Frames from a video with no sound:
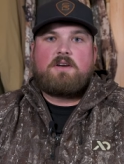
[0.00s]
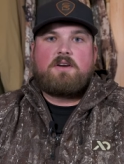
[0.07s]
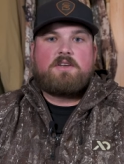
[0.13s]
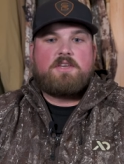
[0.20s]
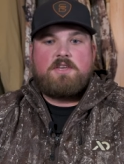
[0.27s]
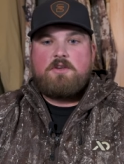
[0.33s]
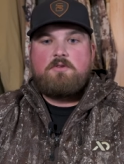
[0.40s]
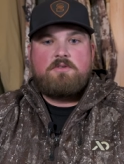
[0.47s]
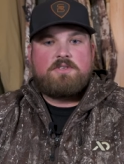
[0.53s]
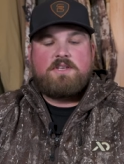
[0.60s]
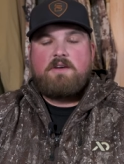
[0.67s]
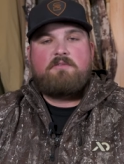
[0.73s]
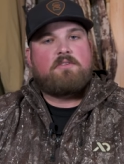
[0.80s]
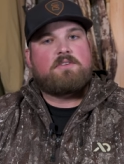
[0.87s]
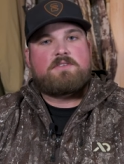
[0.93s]
a huge
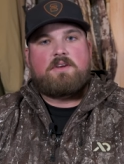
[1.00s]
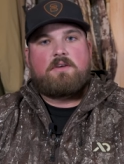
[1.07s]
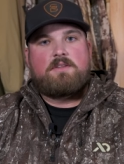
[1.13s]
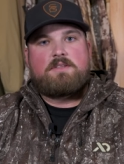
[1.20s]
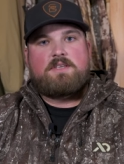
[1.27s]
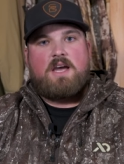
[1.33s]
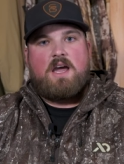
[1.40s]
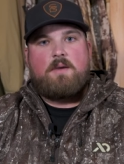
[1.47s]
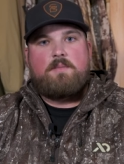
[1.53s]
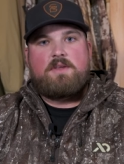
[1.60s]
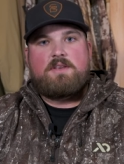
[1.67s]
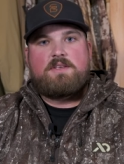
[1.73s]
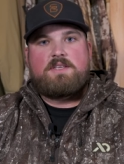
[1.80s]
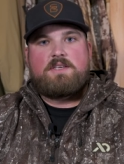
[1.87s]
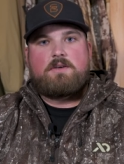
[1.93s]
difference all the time
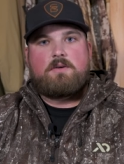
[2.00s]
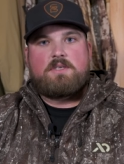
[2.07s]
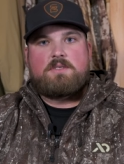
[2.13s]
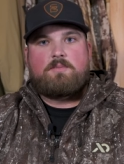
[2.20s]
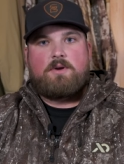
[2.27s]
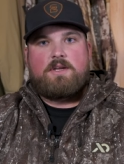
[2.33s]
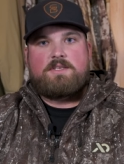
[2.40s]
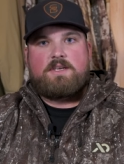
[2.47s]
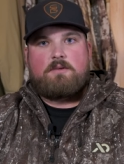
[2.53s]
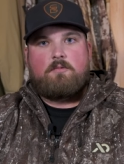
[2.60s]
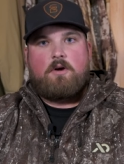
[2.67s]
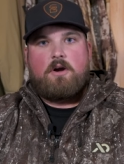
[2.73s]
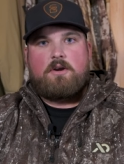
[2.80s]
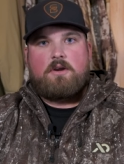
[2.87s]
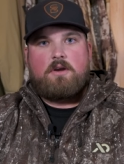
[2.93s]
in decoy spreads on
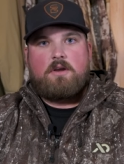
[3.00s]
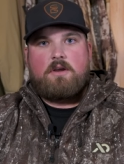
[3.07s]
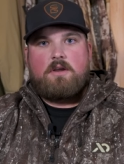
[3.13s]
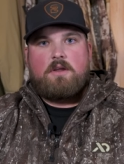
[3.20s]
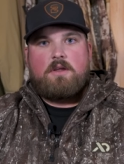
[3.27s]
water.